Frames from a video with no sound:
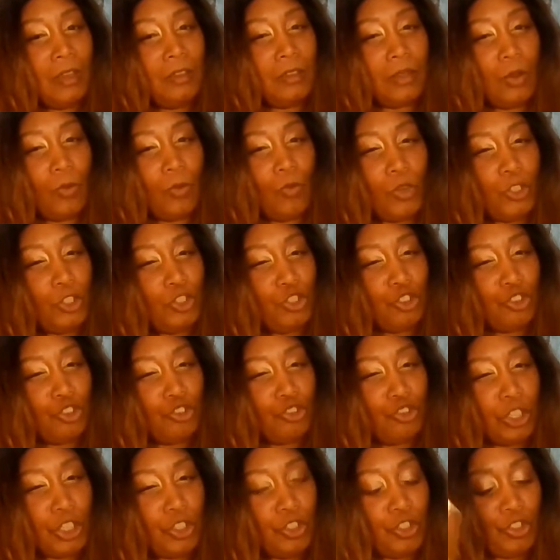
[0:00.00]
someone
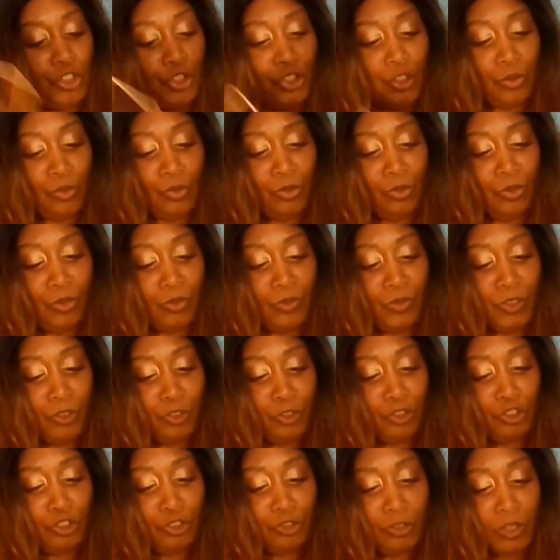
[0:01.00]
tricked you. You
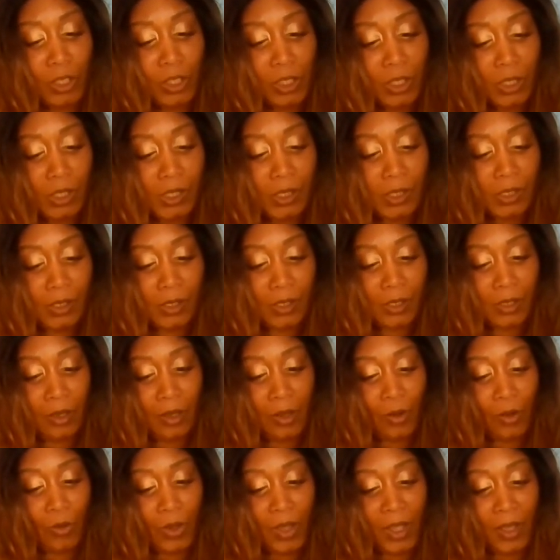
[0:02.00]
feel tricked,
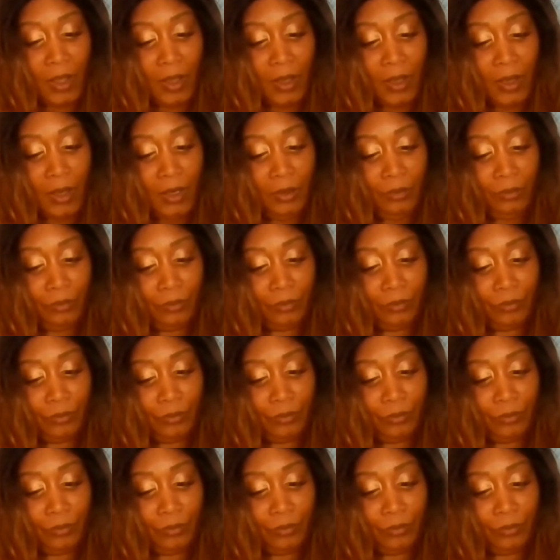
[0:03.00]
okay?